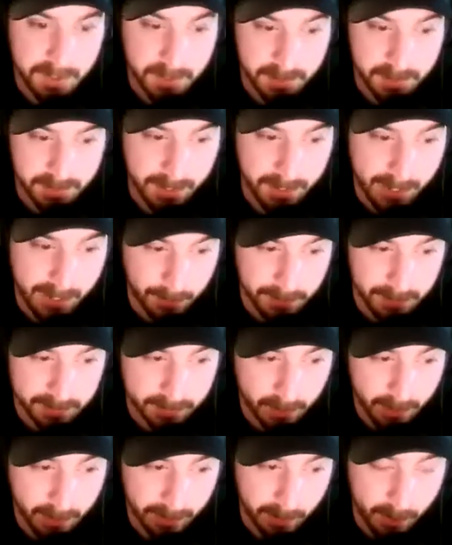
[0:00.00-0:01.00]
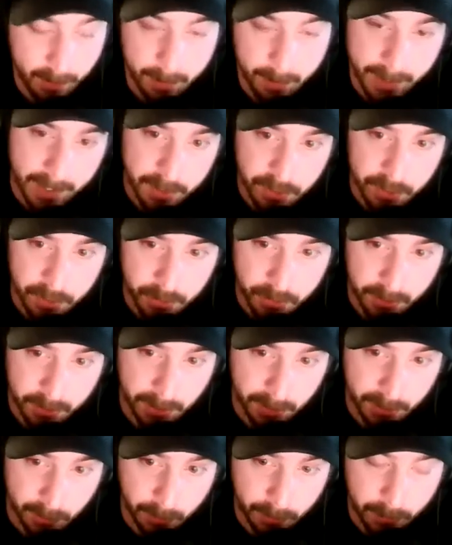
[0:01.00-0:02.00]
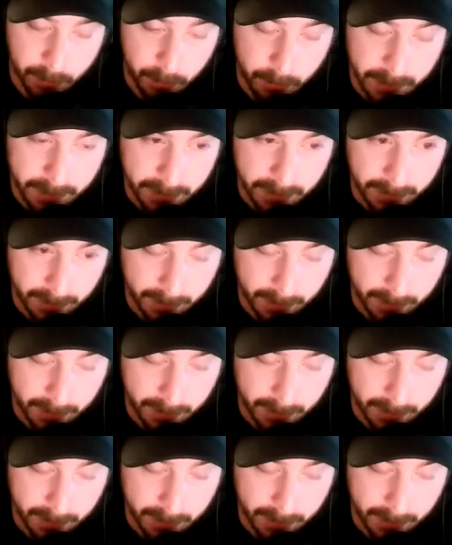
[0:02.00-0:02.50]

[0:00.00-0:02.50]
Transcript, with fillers: to see how these line combinations are going to look. We've